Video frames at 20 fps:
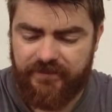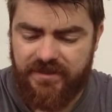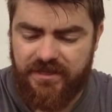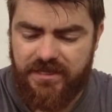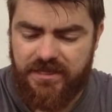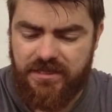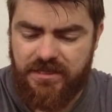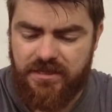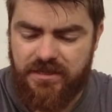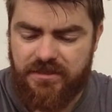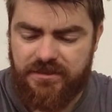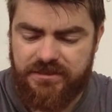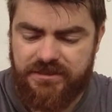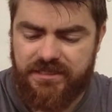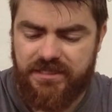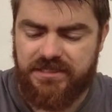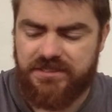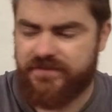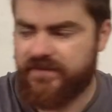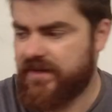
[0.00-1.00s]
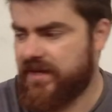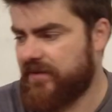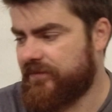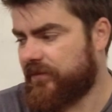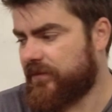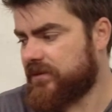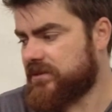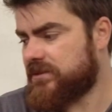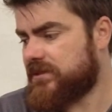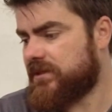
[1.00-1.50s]
E stands for
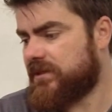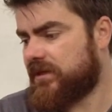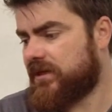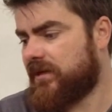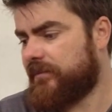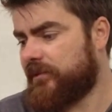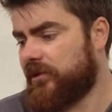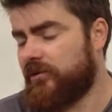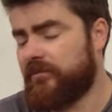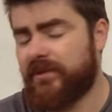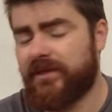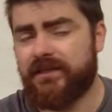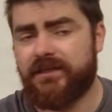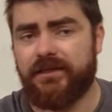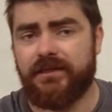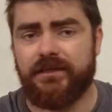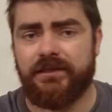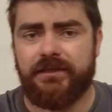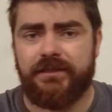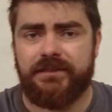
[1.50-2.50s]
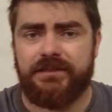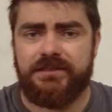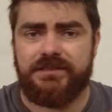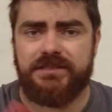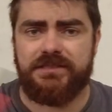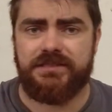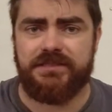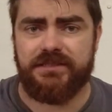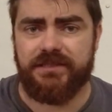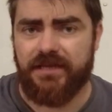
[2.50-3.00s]
Evans, the company who make it.
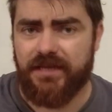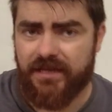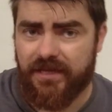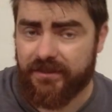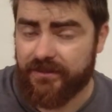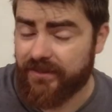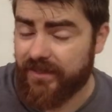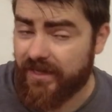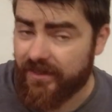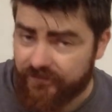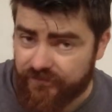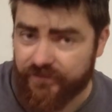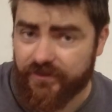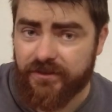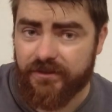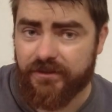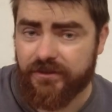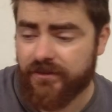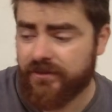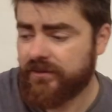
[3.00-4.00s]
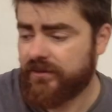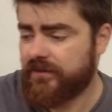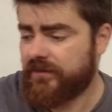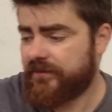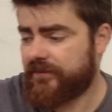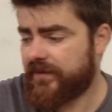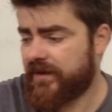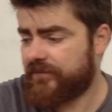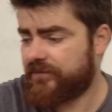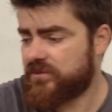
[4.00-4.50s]
This isn't an advert
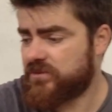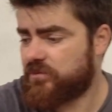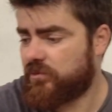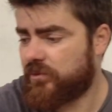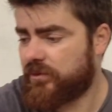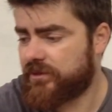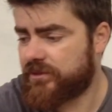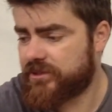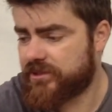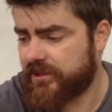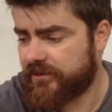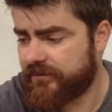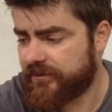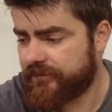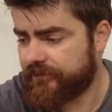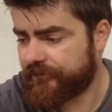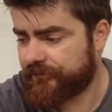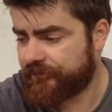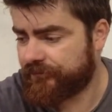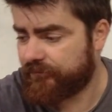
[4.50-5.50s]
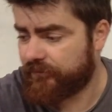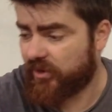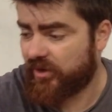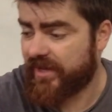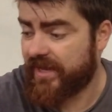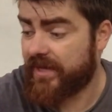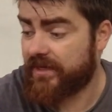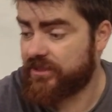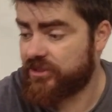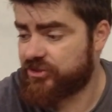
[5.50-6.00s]
for Evans waterless coolant by
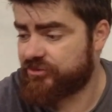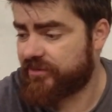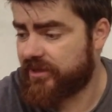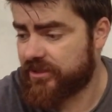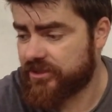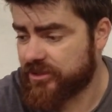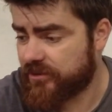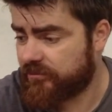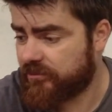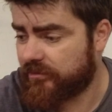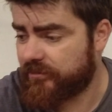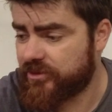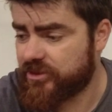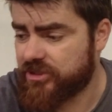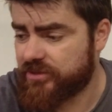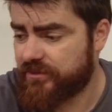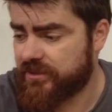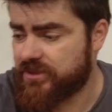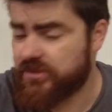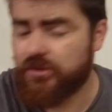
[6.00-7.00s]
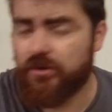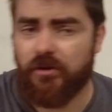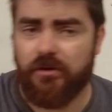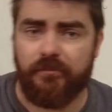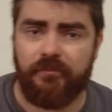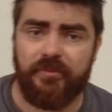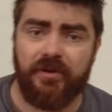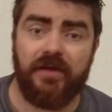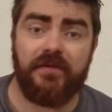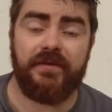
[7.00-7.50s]
any stretch, I promise you it's
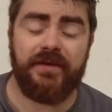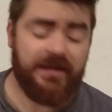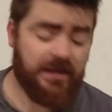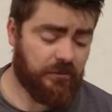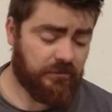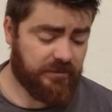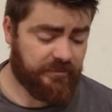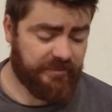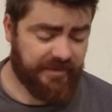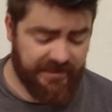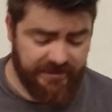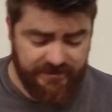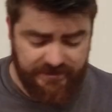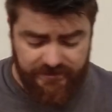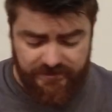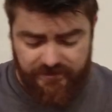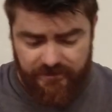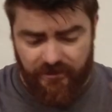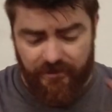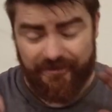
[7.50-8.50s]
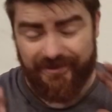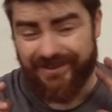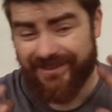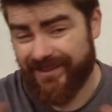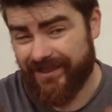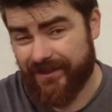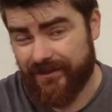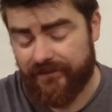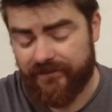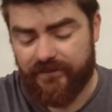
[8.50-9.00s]
not. But they hold a patent, I
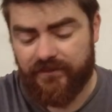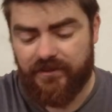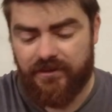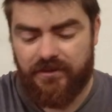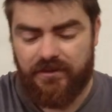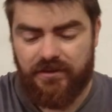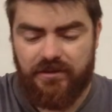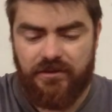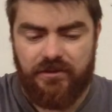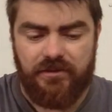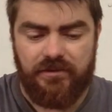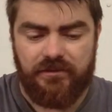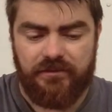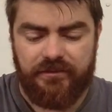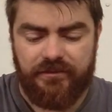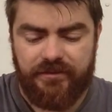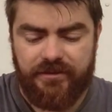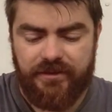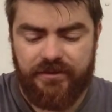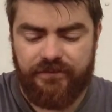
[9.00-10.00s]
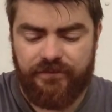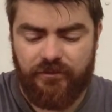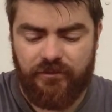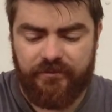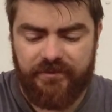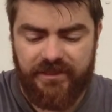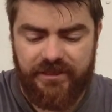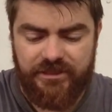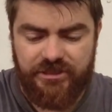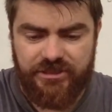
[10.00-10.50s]
believe, on the
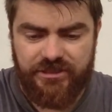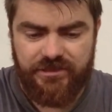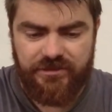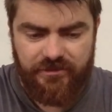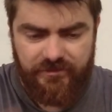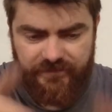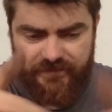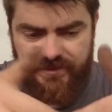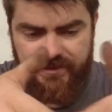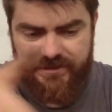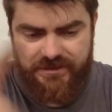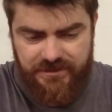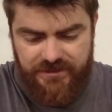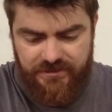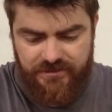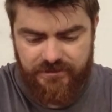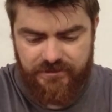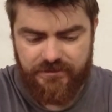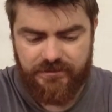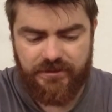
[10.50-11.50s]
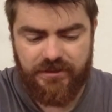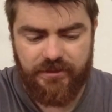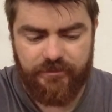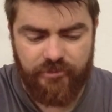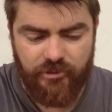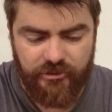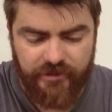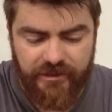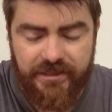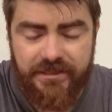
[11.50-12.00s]
formulation of this
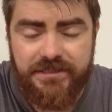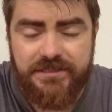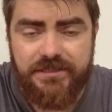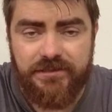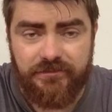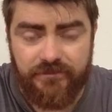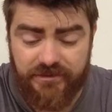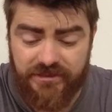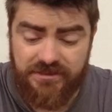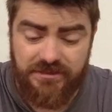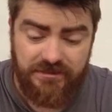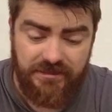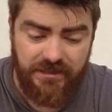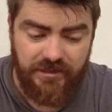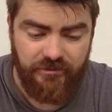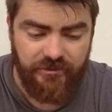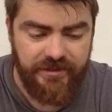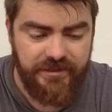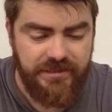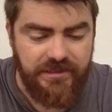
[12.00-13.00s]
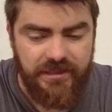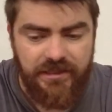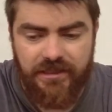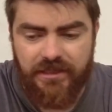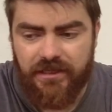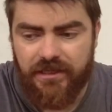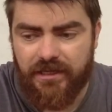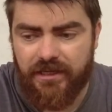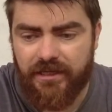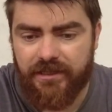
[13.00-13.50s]
product, or this liquid,
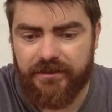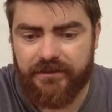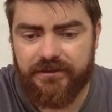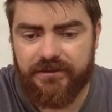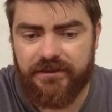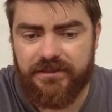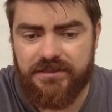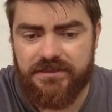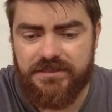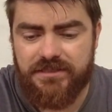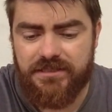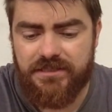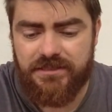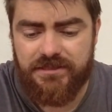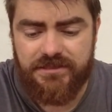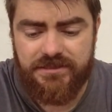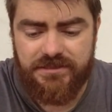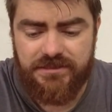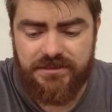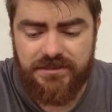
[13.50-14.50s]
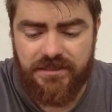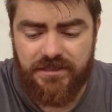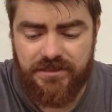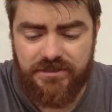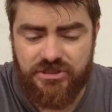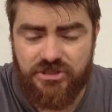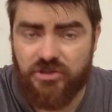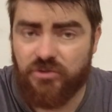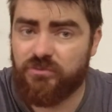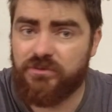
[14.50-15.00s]
and it is
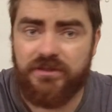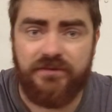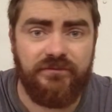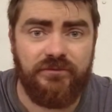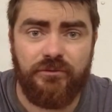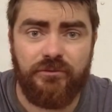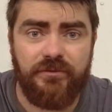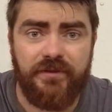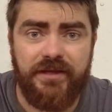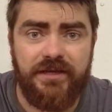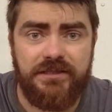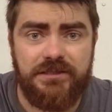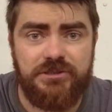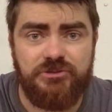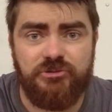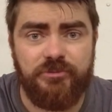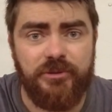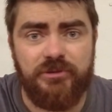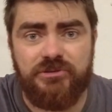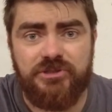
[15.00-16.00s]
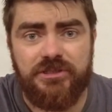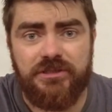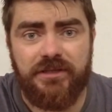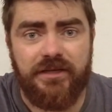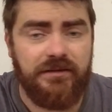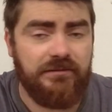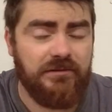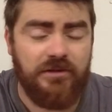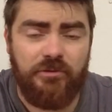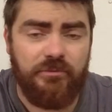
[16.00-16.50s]
solely for their distribution,
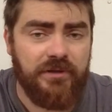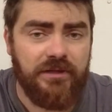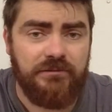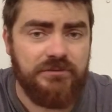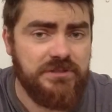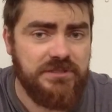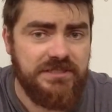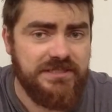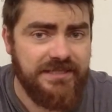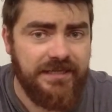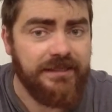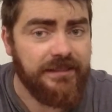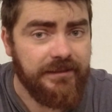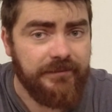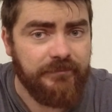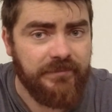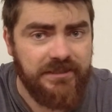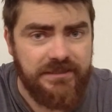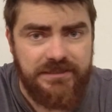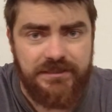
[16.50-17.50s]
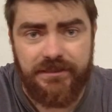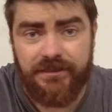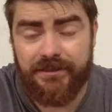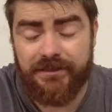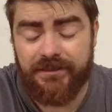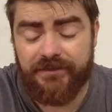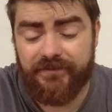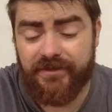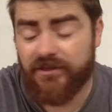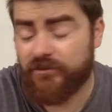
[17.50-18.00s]
that no one else can sell it, basically.
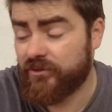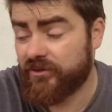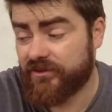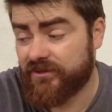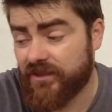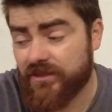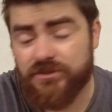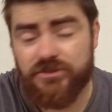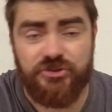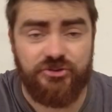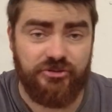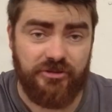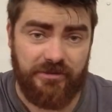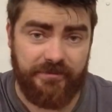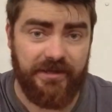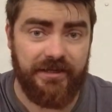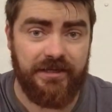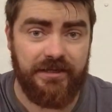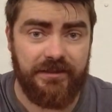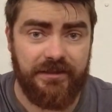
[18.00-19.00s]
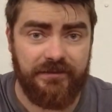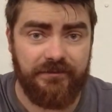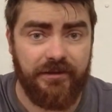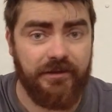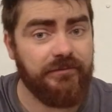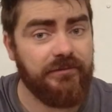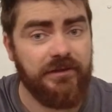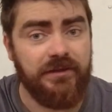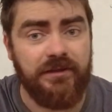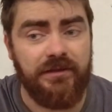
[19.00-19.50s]
And if anyone does try making their
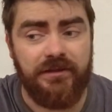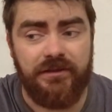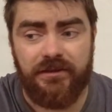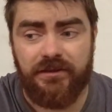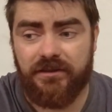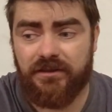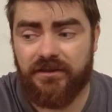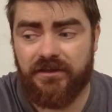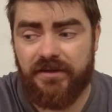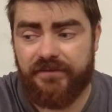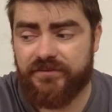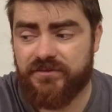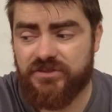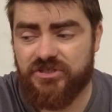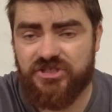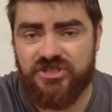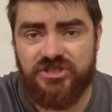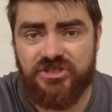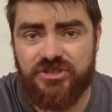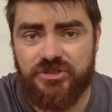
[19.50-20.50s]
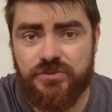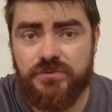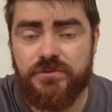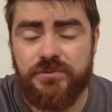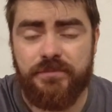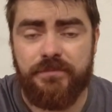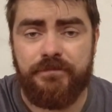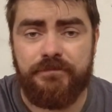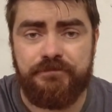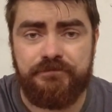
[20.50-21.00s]
own, Evans just sue
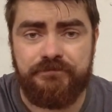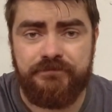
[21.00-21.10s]
them.